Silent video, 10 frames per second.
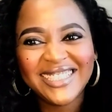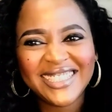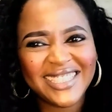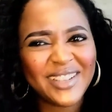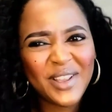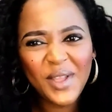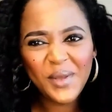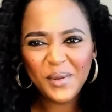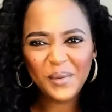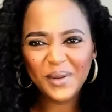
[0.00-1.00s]
She's like,
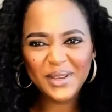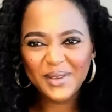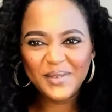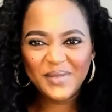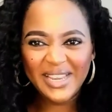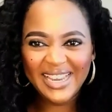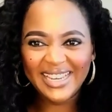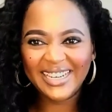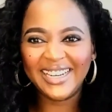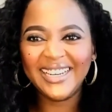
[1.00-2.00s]
what do you
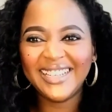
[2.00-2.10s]
mean?